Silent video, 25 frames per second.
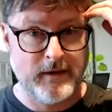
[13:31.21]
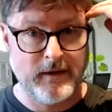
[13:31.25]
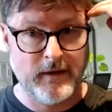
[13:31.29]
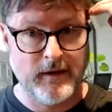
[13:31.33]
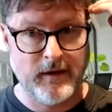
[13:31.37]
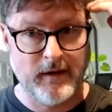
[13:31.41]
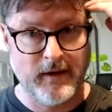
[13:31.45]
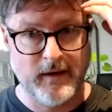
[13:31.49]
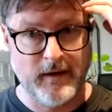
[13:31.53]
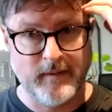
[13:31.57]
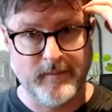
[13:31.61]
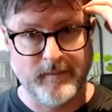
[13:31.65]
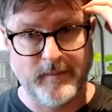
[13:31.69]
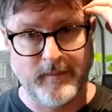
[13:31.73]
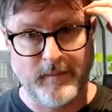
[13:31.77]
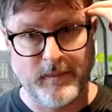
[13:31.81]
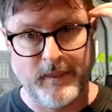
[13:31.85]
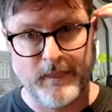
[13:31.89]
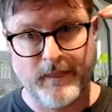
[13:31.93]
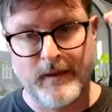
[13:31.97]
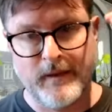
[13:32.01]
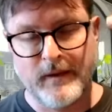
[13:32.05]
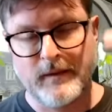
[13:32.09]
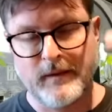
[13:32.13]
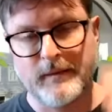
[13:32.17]

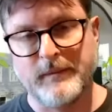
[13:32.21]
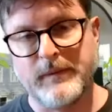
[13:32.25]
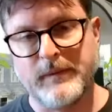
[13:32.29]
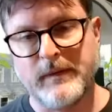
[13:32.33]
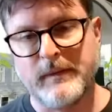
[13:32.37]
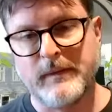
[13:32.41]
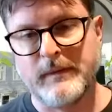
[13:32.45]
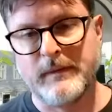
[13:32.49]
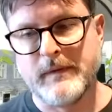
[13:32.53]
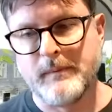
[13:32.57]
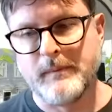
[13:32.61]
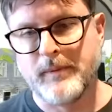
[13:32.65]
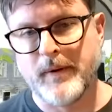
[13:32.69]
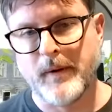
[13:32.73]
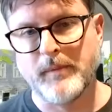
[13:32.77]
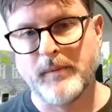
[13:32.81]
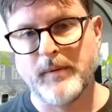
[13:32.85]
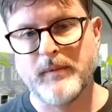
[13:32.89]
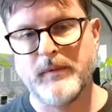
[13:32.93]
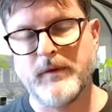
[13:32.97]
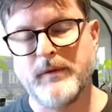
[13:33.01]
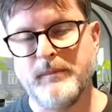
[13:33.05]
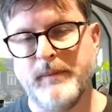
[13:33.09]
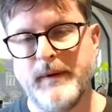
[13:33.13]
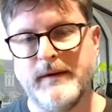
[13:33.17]
The
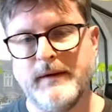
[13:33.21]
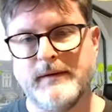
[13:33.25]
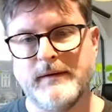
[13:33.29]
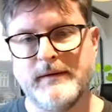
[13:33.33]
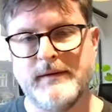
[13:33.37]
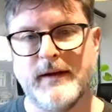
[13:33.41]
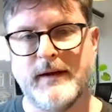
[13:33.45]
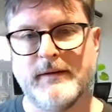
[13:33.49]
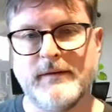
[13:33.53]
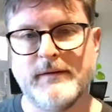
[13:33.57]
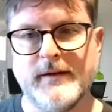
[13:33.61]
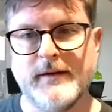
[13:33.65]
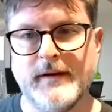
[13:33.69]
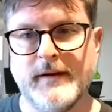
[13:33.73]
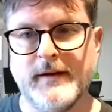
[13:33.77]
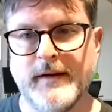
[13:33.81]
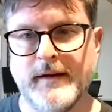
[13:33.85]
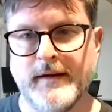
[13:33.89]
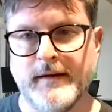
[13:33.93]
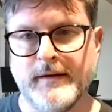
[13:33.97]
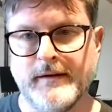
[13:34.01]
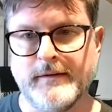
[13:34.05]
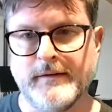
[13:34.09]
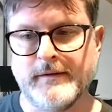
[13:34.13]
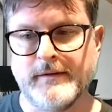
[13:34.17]
problem with beta testing
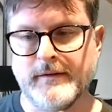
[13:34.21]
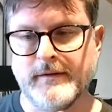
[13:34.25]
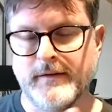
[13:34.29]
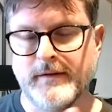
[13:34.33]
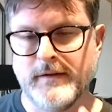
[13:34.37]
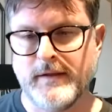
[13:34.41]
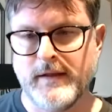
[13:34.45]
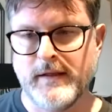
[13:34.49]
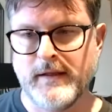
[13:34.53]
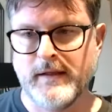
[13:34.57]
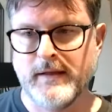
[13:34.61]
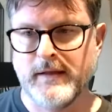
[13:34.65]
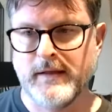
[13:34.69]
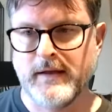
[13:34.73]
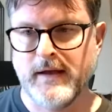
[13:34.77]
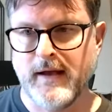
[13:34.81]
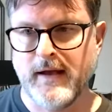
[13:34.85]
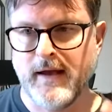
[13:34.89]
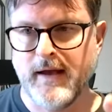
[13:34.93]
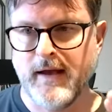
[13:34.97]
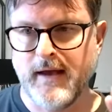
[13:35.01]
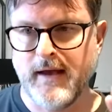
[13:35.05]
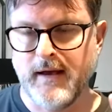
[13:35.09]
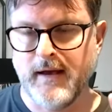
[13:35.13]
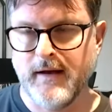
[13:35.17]
is
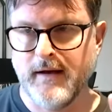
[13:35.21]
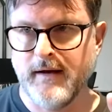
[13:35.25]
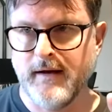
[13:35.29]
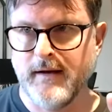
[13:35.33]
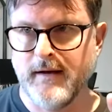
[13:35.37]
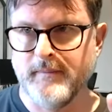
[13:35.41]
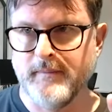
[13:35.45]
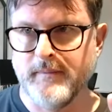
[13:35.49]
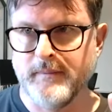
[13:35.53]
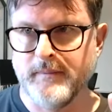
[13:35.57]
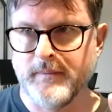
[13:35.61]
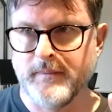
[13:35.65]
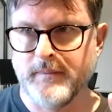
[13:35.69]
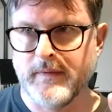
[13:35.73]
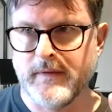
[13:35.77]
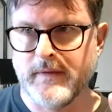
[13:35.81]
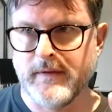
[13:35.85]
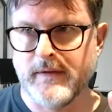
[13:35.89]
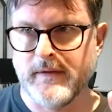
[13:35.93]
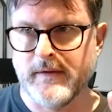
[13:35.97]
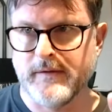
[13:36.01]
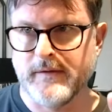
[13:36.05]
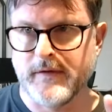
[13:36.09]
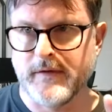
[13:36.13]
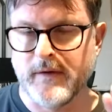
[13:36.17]

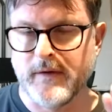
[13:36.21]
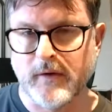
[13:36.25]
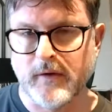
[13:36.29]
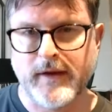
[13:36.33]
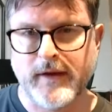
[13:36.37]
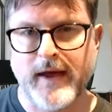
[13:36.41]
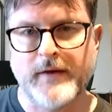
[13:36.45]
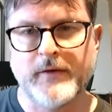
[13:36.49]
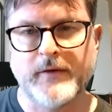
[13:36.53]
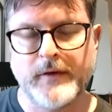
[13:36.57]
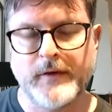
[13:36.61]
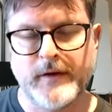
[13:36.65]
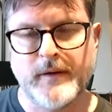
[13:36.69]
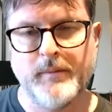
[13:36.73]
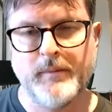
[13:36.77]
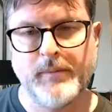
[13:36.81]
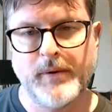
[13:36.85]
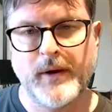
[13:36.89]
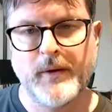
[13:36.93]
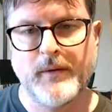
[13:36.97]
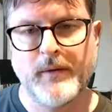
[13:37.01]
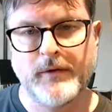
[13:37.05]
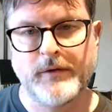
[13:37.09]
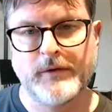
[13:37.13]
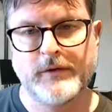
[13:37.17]
if you're not careful, you
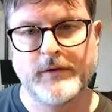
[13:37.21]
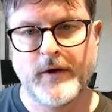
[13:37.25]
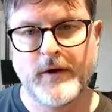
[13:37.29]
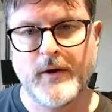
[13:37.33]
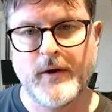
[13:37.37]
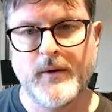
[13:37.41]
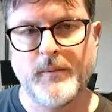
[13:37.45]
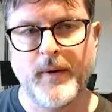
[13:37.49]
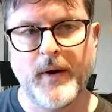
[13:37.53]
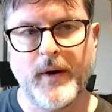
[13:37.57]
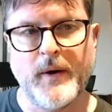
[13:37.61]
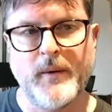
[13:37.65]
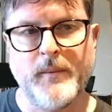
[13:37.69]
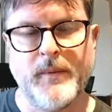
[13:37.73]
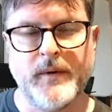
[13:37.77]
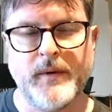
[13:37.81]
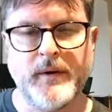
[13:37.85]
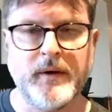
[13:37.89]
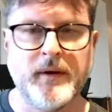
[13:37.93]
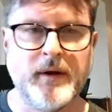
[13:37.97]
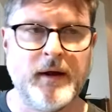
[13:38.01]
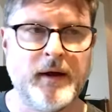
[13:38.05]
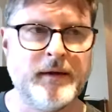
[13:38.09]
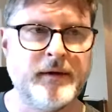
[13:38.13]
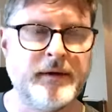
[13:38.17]
blow the scope
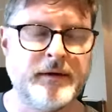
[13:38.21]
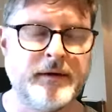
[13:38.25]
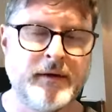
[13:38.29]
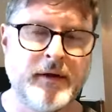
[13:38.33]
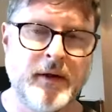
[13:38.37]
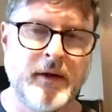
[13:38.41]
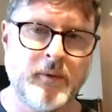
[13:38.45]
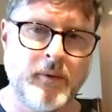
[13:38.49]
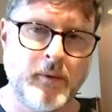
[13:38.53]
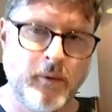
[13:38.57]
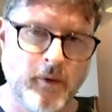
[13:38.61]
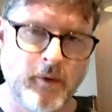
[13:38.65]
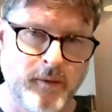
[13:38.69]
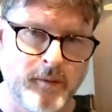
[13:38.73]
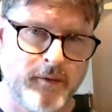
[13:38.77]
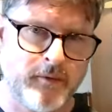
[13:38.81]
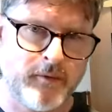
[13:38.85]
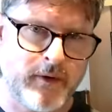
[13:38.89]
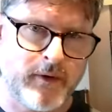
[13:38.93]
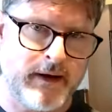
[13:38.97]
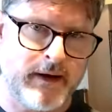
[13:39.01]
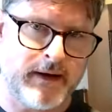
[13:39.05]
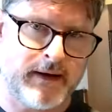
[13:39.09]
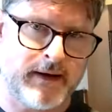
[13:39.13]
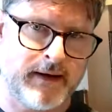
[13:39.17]
open, and we want to be
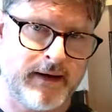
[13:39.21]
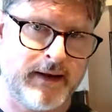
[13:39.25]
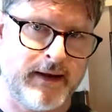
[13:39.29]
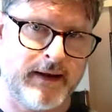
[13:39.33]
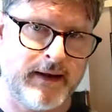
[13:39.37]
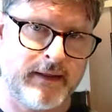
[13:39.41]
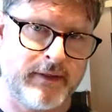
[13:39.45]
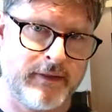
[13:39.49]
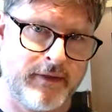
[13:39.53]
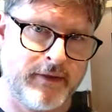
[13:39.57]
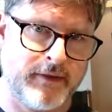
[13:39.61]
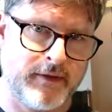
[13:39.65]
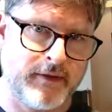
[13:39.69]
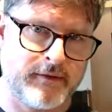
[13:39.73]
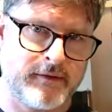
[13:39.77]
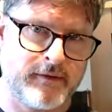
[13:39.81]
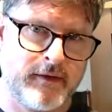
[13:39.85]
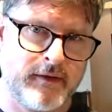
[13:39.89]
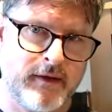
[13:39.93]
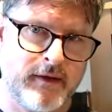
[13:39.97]
really clear that